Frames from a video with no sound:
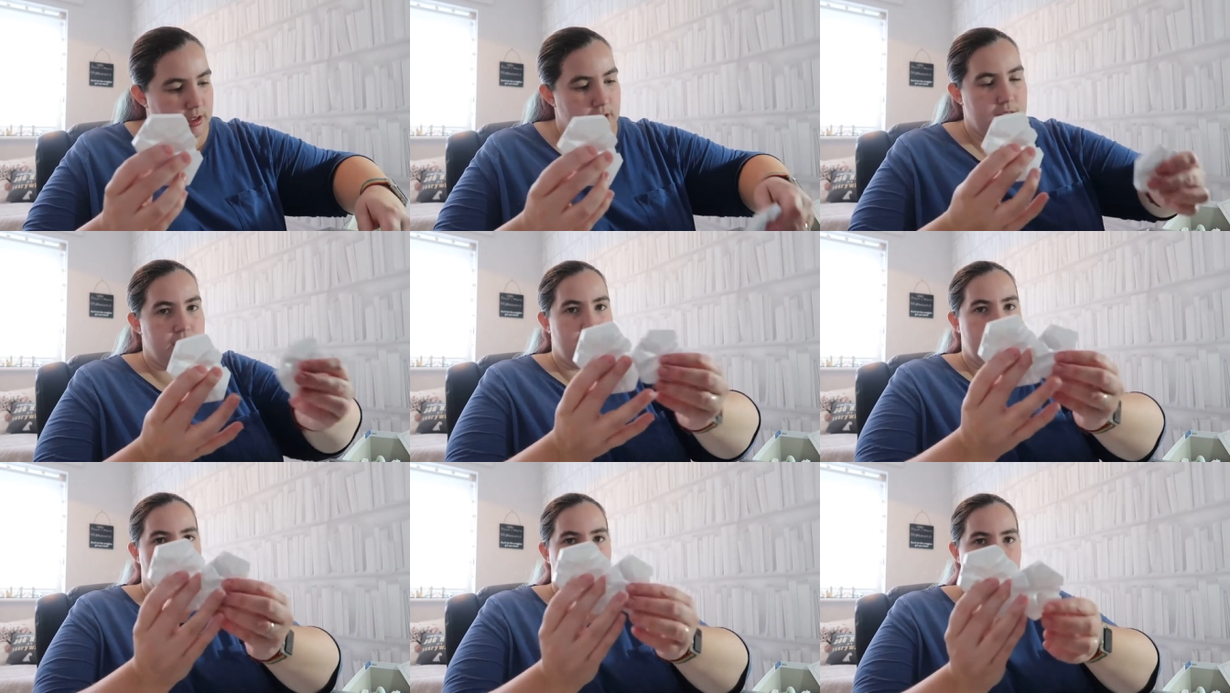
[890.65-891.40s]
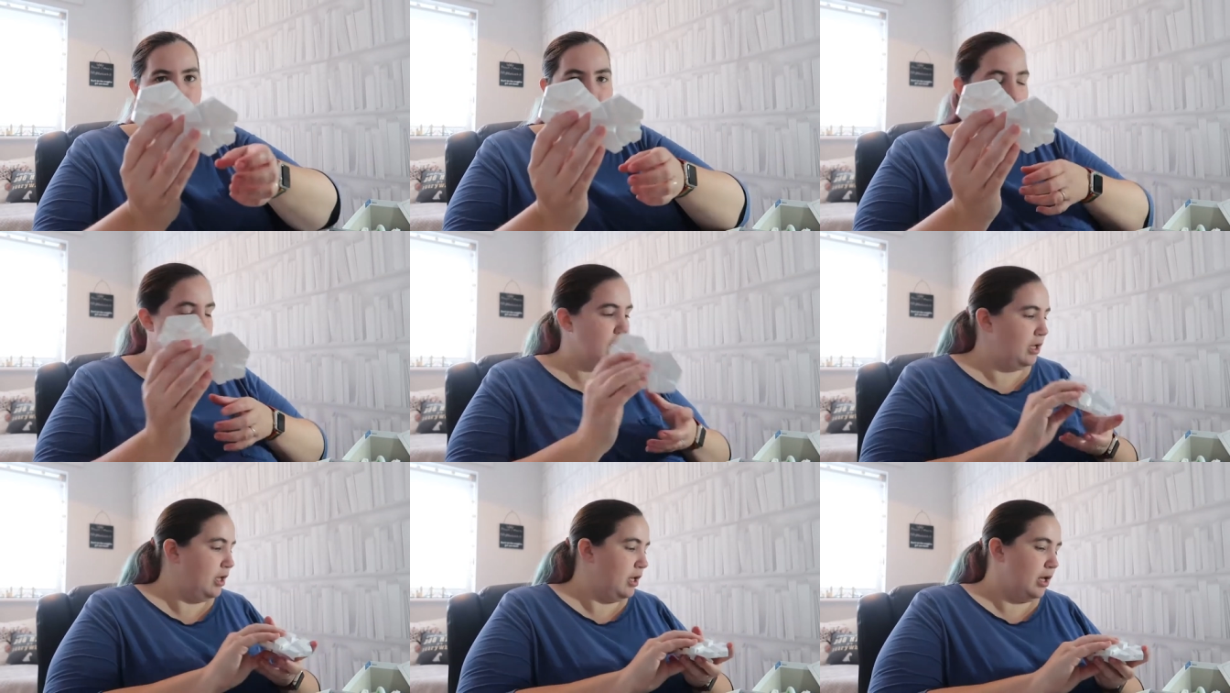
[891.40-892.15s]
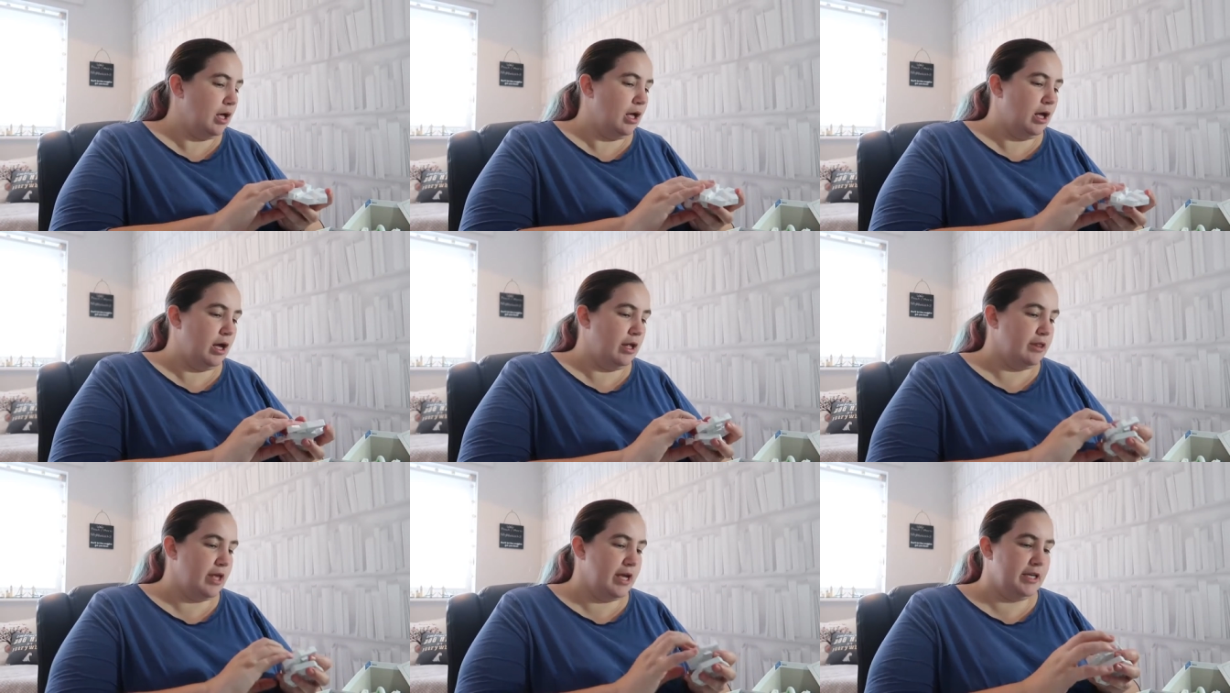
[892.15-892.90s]
There's those three.
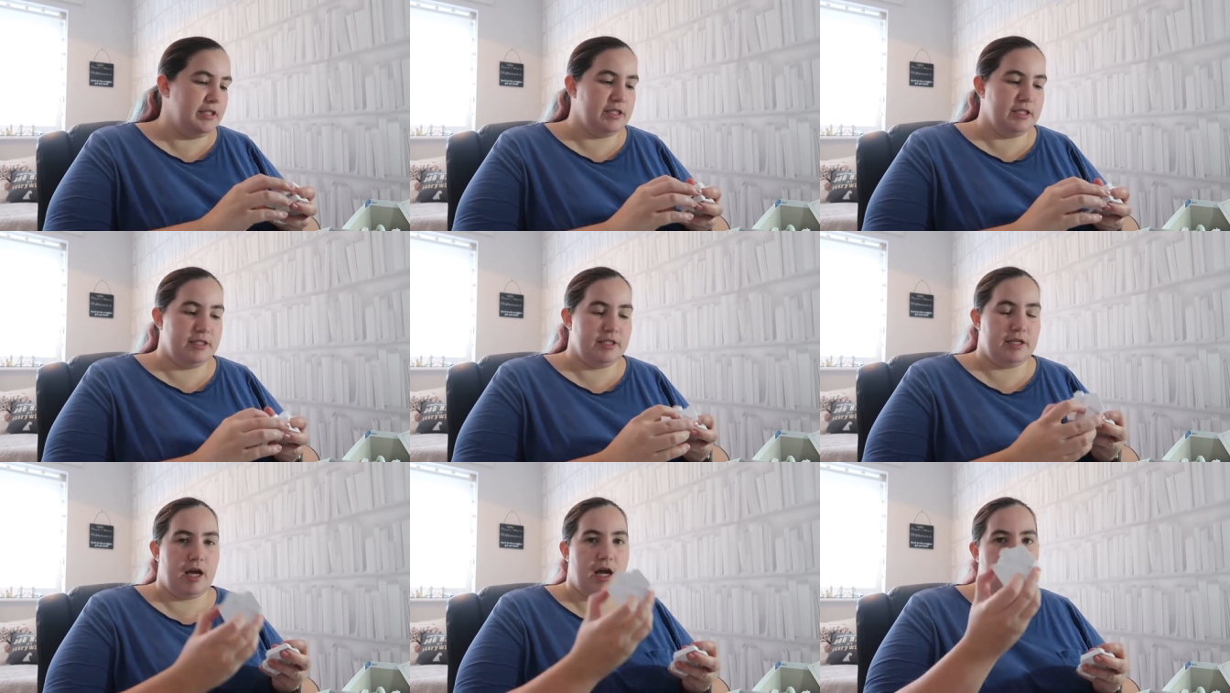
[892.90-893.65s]
And they just,